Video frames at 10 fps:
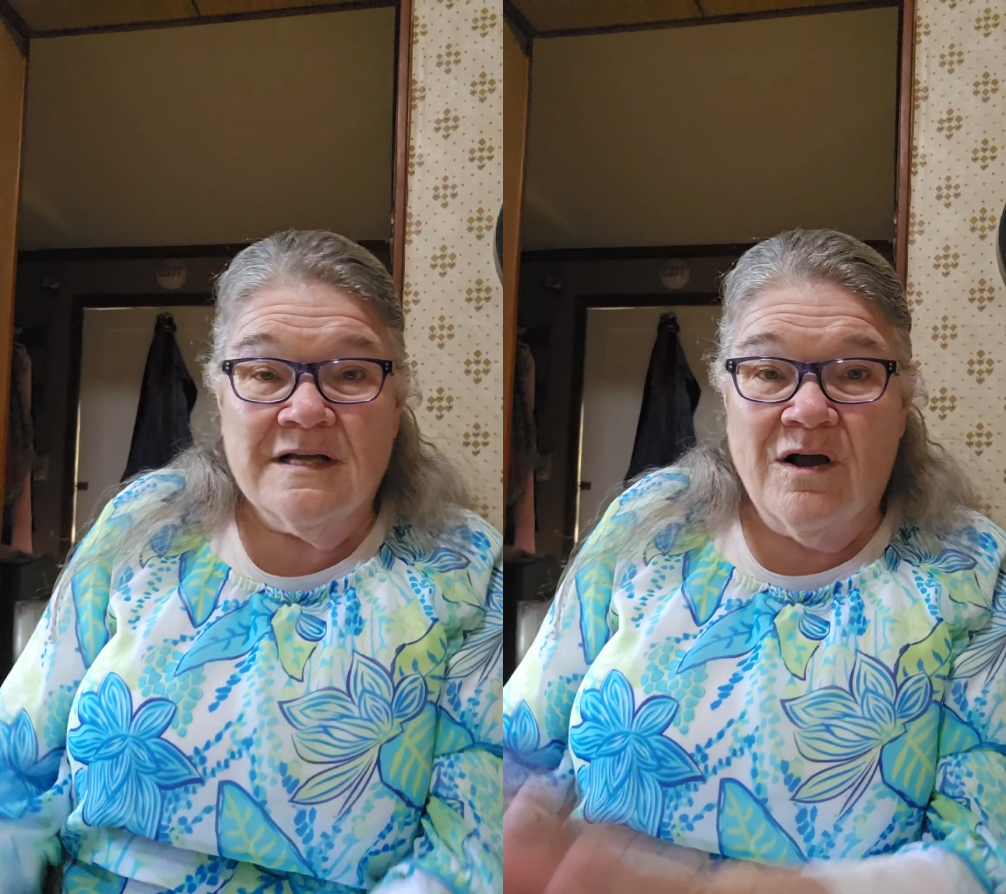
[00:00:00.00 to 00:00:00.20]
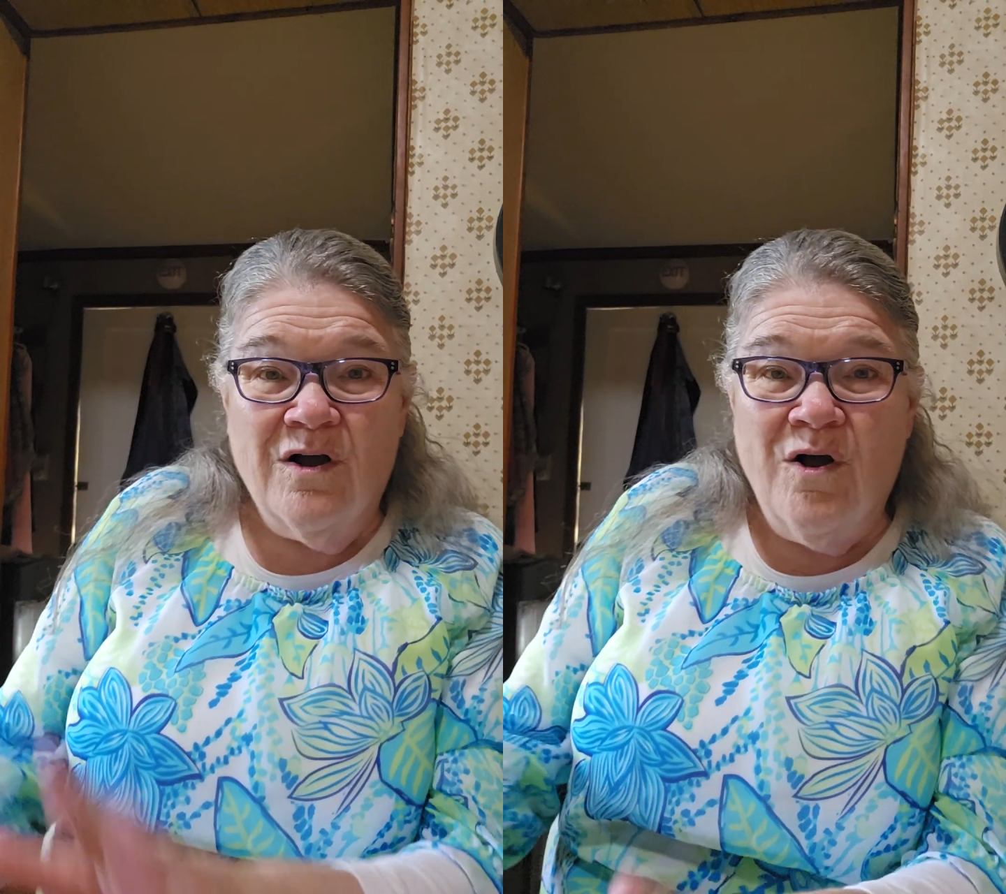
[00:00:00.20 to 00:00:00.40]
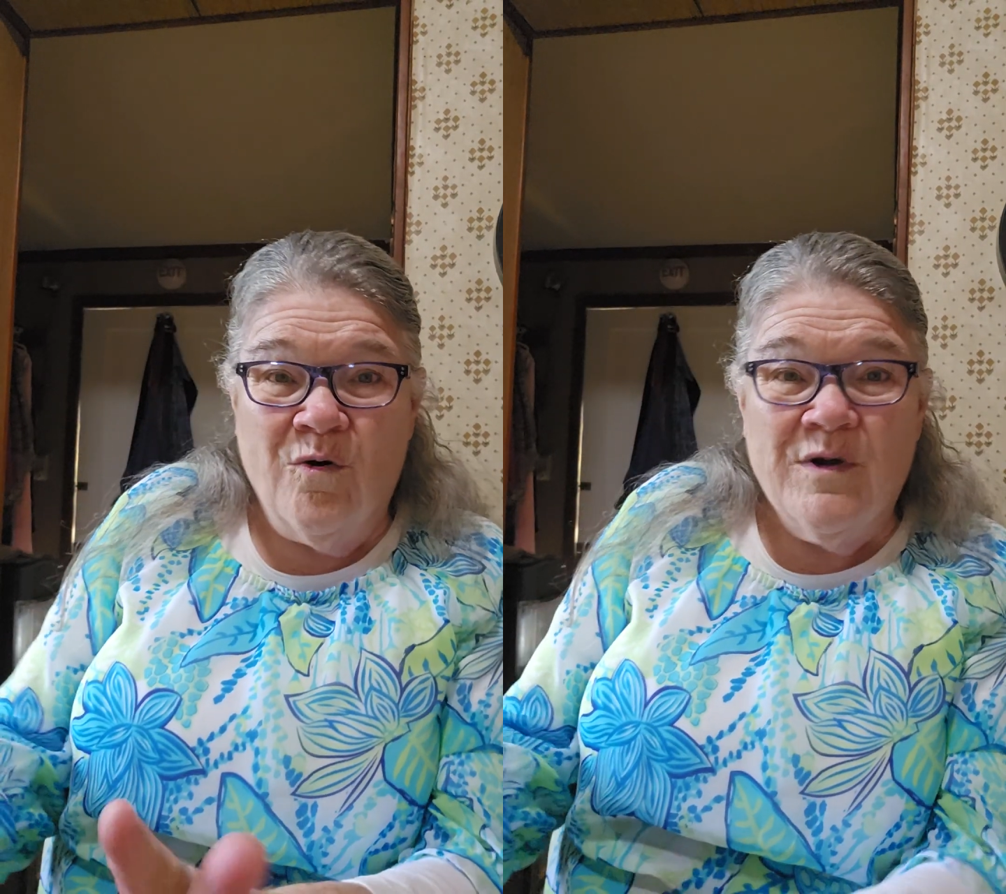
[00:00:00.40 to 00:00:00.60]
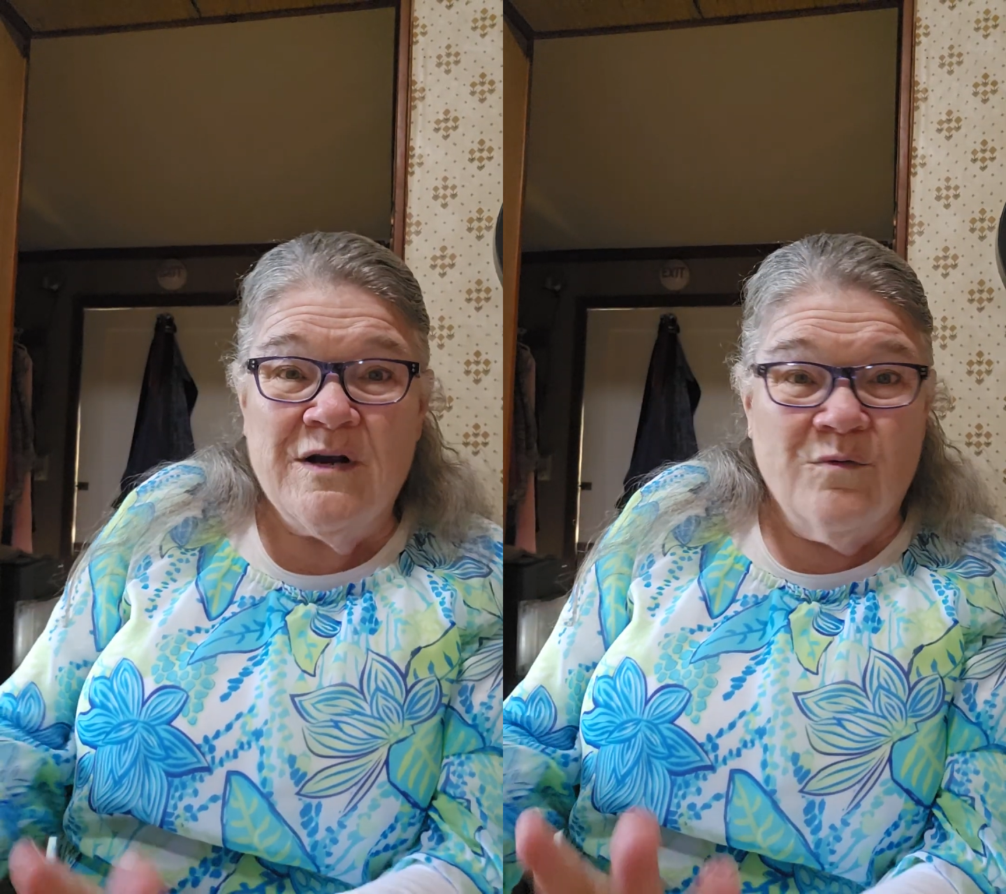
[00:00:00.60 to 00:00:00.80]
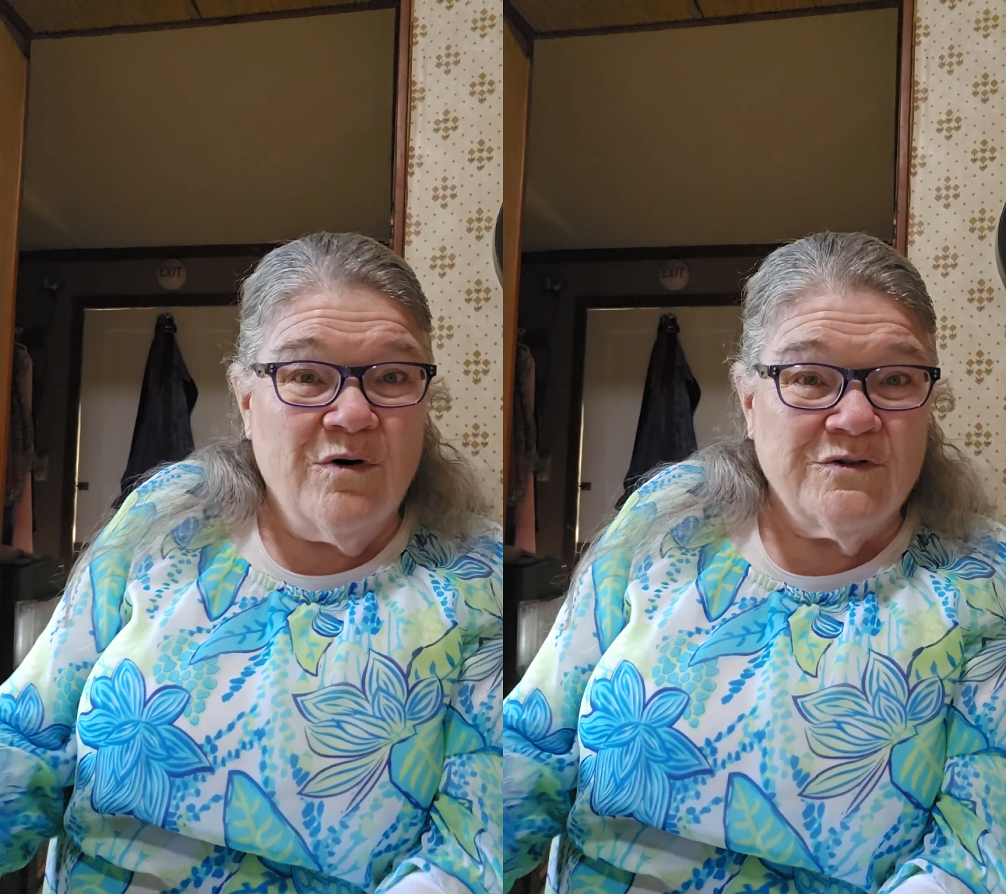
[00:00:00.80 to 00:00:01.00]
Oh, we
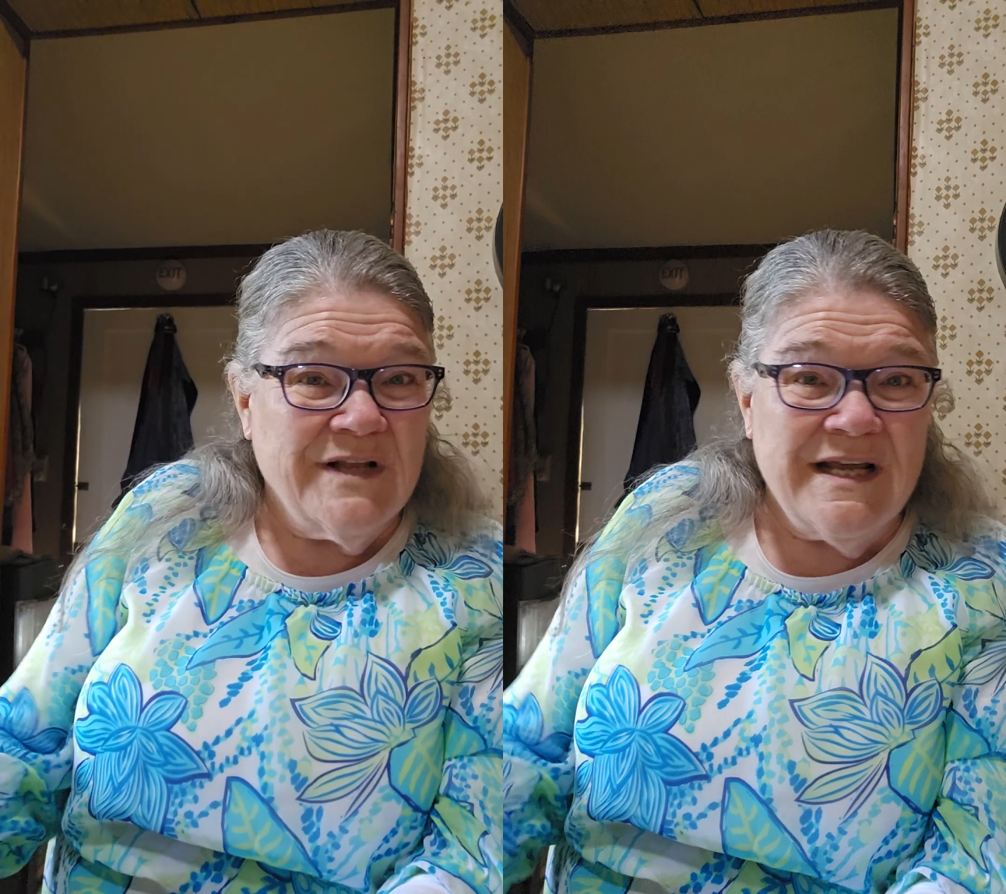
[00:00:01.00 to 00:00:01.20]
don't want